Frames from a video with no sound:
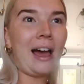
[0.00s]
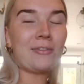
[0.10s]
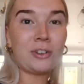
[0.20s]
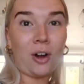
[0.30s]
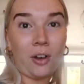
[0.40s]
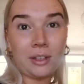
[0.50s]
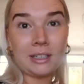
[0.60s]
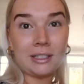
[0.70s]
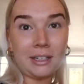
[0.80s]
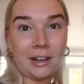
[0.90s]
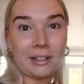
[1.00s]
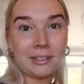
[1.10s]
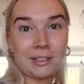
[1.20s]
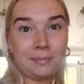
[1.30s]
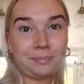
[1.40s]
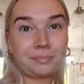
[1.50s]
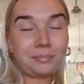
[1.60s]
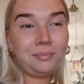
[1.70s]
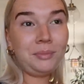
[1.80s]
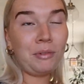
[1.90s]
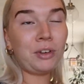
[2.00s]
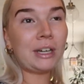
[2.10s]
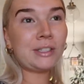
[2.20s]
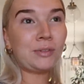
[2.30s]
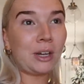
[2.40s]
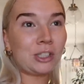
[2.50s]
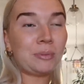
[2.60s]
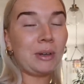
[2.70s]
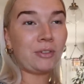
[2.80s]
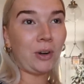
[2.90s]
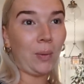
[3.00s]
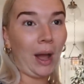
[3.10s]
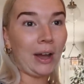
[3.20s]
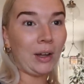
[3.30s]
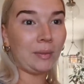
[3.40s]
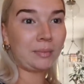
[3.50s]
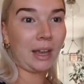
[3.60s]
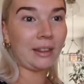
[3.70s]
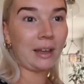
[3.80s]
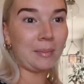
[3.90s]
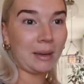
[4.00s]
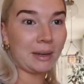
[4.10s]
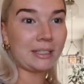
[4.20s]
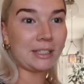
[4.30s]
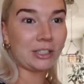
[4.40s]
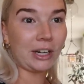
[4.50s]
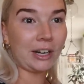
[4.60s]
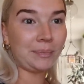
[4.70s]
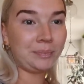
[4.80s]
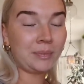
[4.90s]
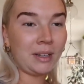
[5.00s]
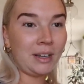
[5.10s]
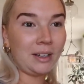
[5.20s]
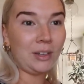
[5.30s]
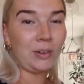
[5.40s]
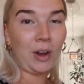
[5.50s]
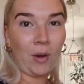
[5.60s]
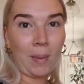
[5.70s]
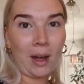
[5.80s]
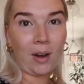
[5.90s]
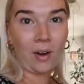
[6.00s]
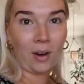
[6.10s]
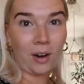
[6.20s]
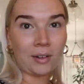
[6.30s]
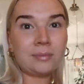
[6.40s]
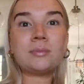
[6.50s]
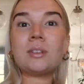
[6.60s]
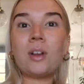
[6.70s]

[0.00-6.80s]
After all these years, if you guys have watched me for a while, and like me and my sister, you know about our